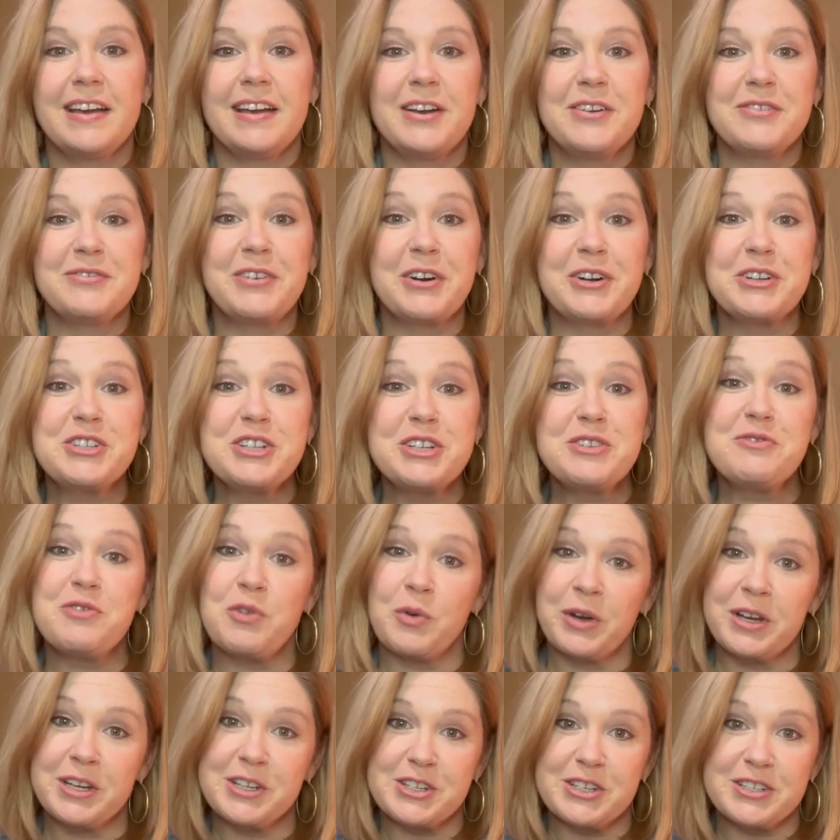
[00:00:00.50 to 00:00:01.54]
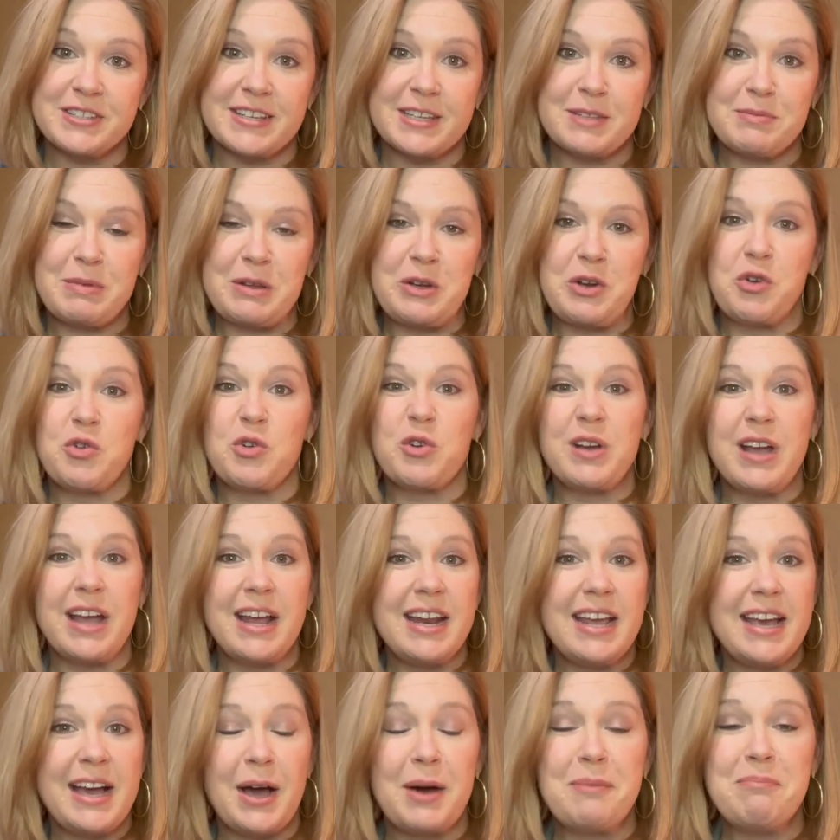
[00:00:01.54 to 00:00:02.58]
Virgin Voyages has been
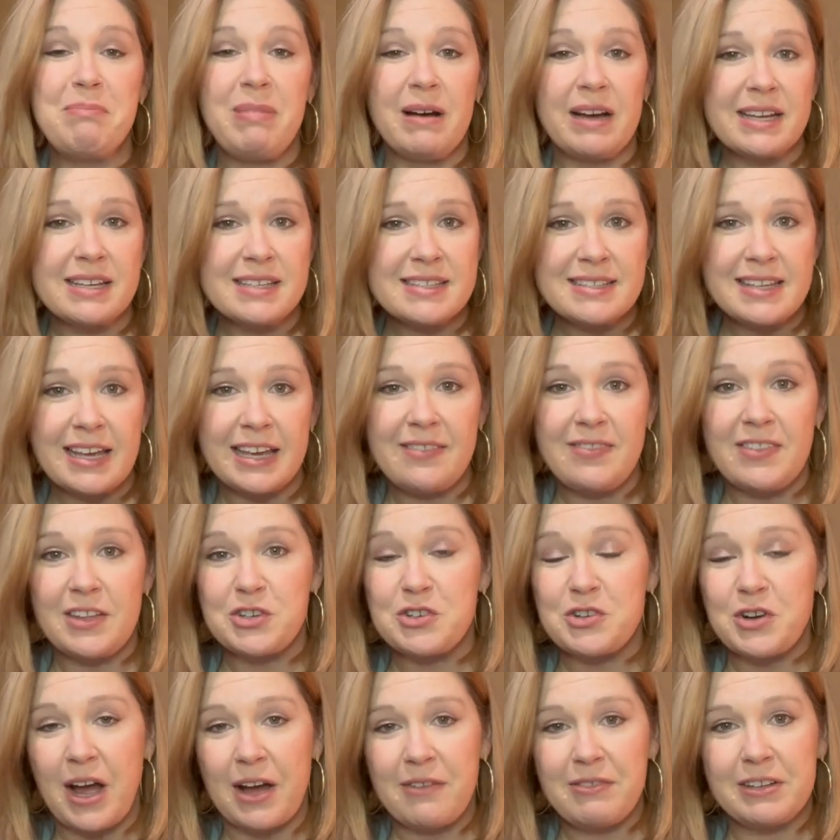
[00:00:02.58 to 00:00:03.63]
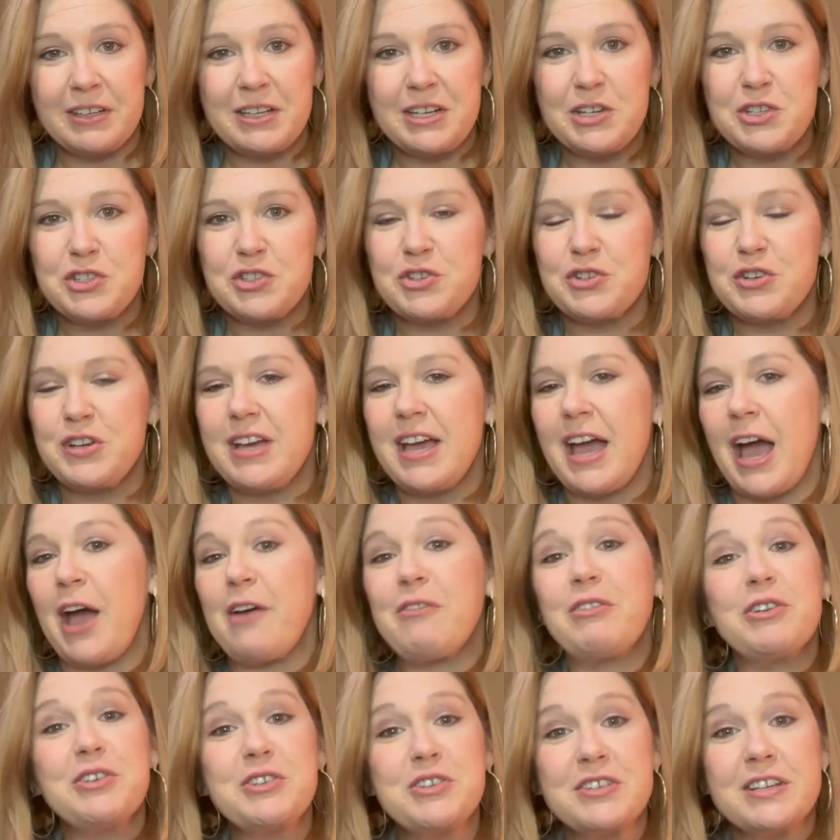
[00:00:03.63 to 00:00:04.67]
creating a buzz in the travel industry
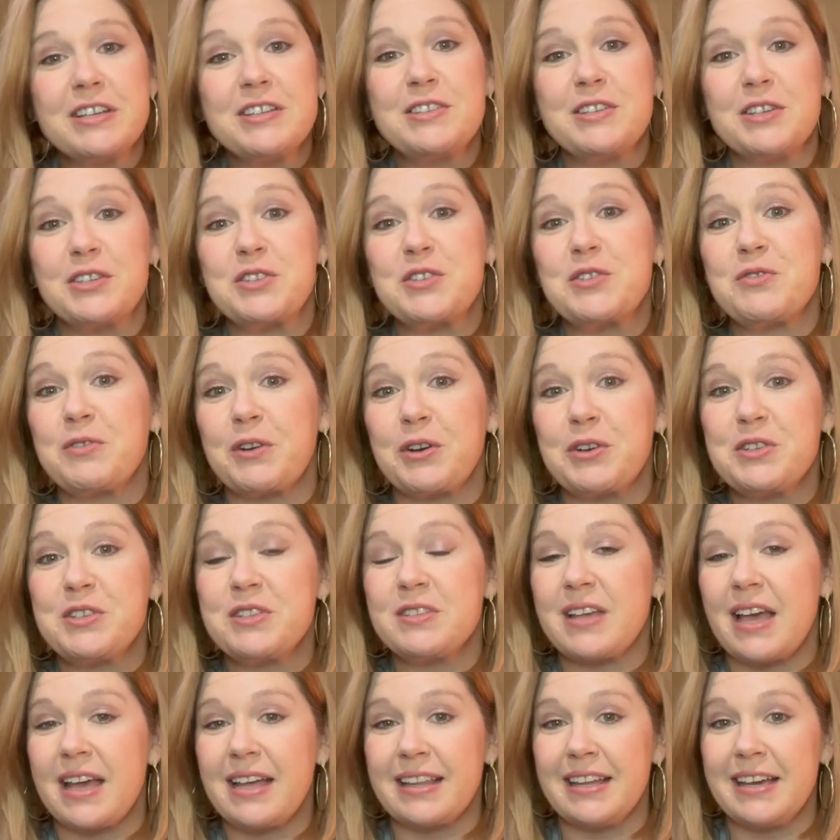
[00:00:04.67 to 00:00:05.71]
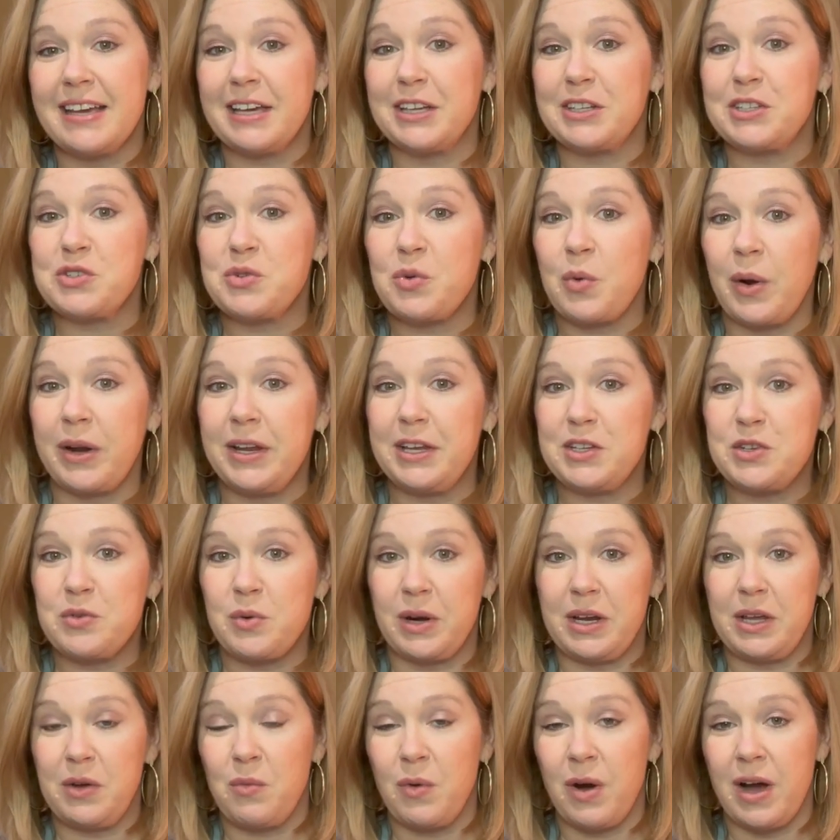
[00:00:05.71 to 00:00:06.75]
ever since its first sailing in
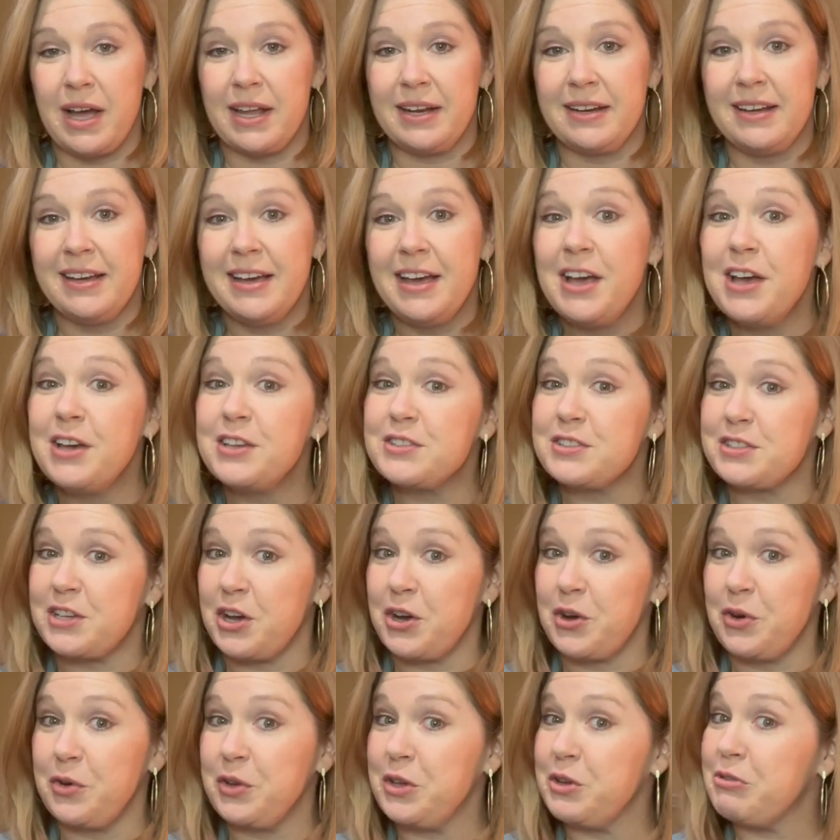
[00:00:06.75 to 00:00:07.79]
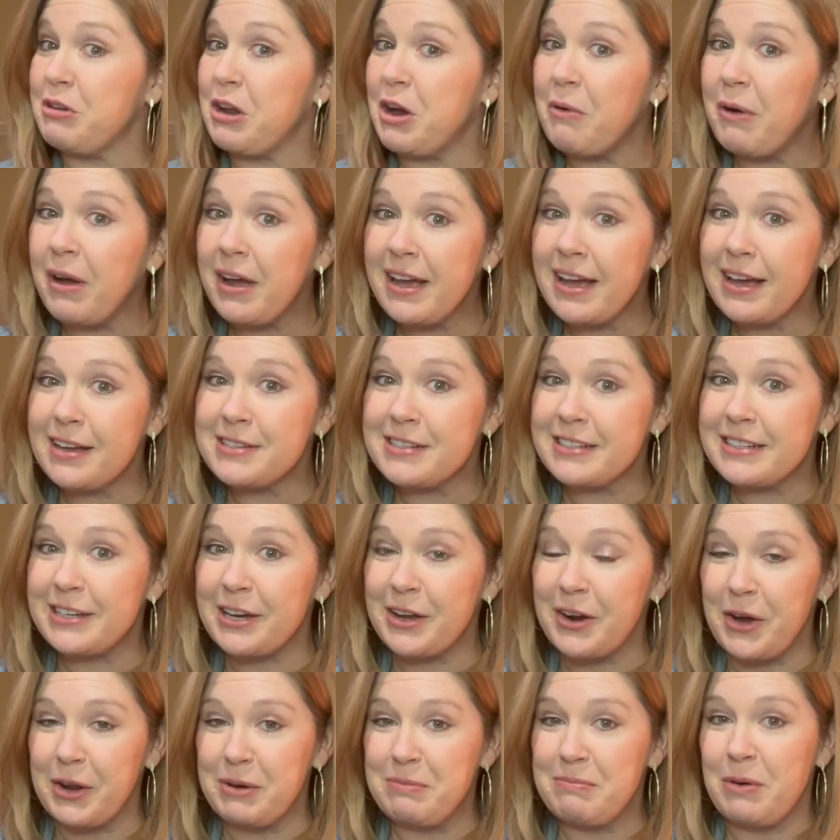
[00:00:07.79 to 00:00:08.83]
2021. So you know I had to
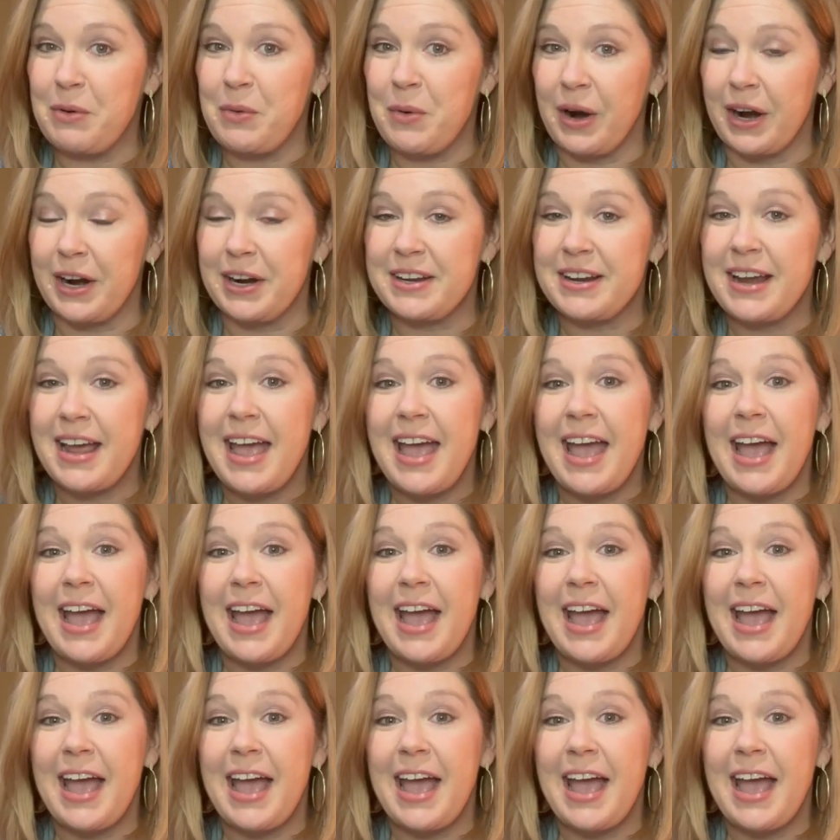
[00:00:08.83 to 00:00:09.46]
get on board.